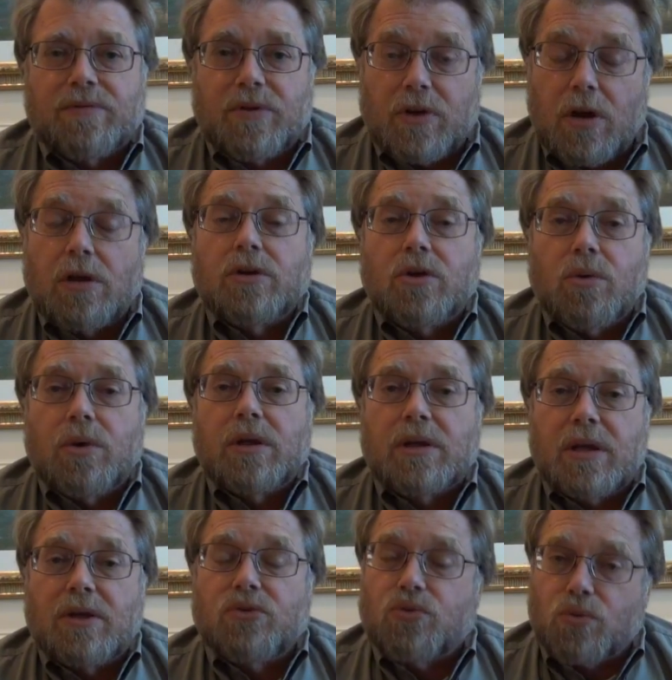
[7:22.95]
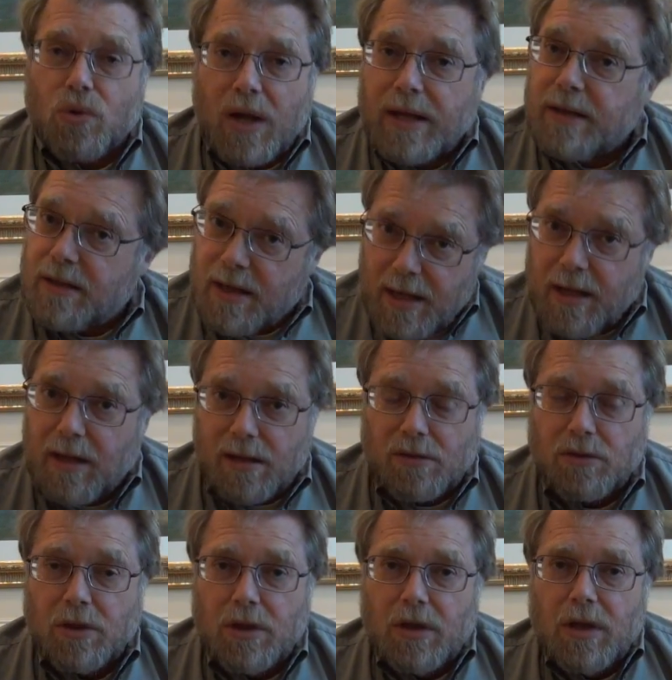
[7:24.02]
of an ongoing case right
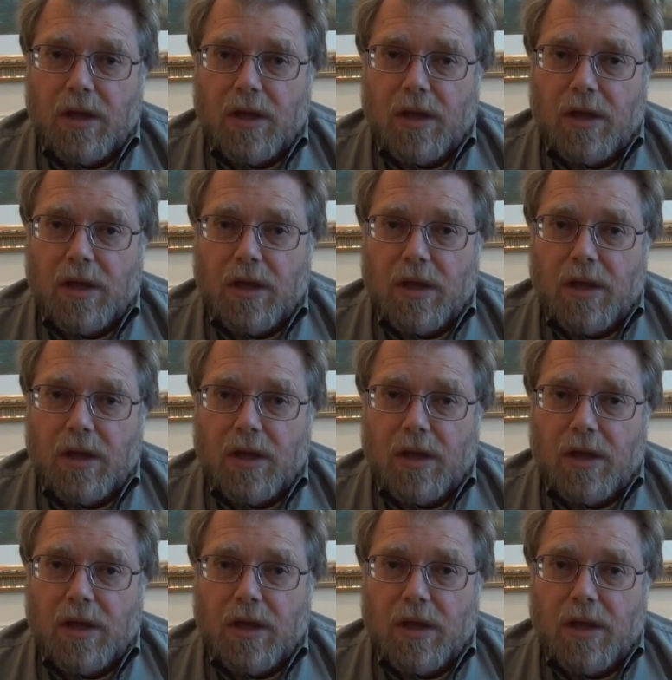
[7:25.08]
now